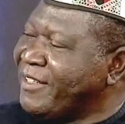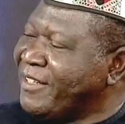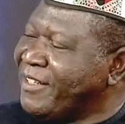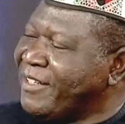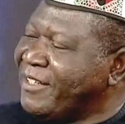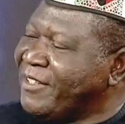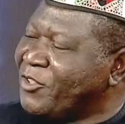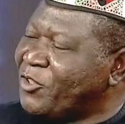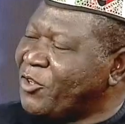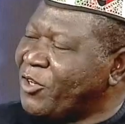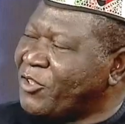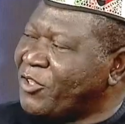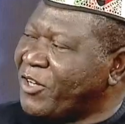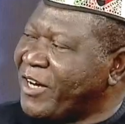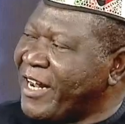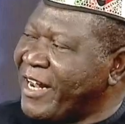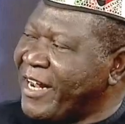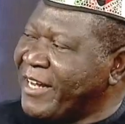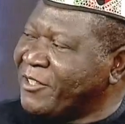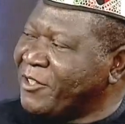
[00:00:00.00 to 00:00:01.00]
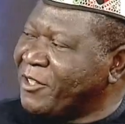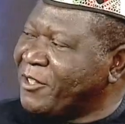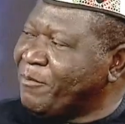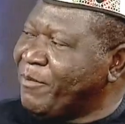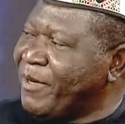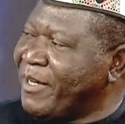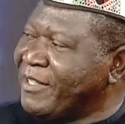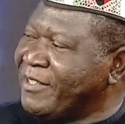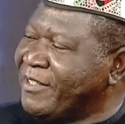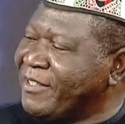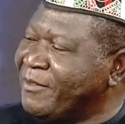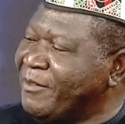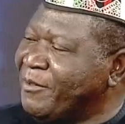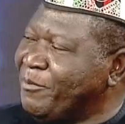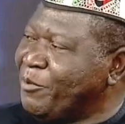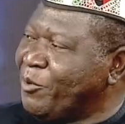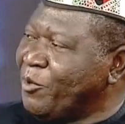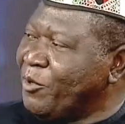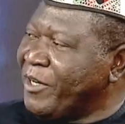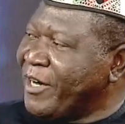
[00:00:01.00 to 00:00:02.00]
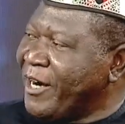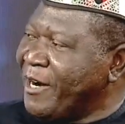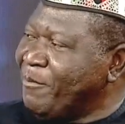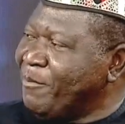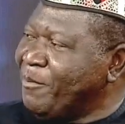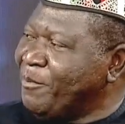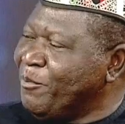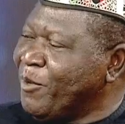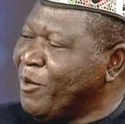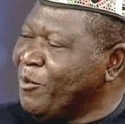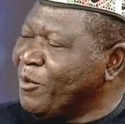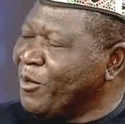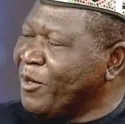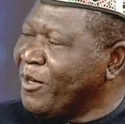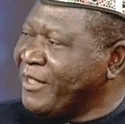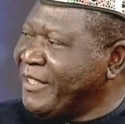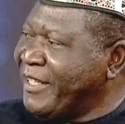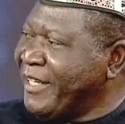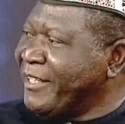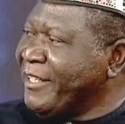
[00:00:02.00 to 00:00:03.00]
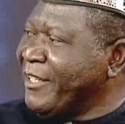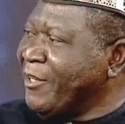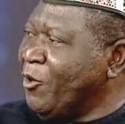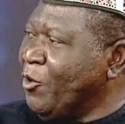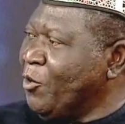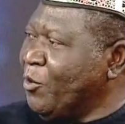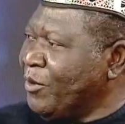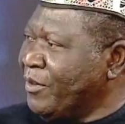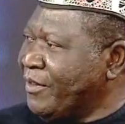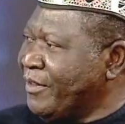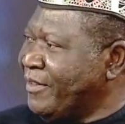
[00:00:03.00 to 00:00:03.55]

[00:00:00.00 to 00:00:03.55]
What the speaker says: structural adjustment program, but will not take the loan.